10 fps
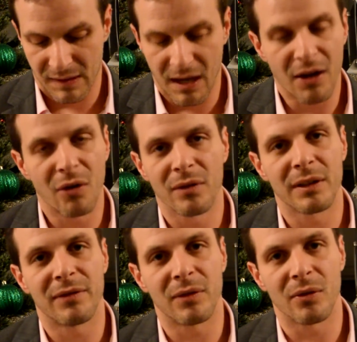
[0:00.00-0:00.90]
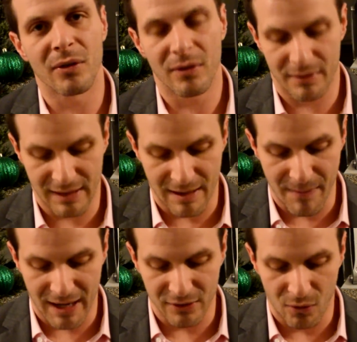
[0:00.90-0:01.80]
not overly floral. It's
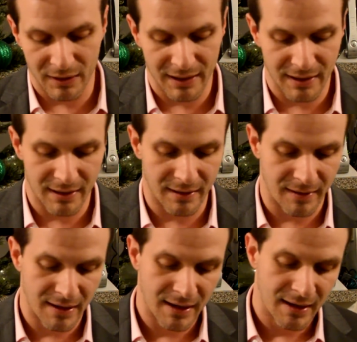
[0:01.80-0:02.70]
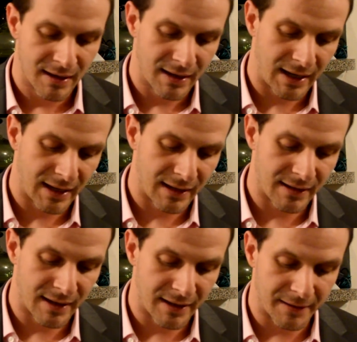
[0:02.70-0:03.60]
got magnolia and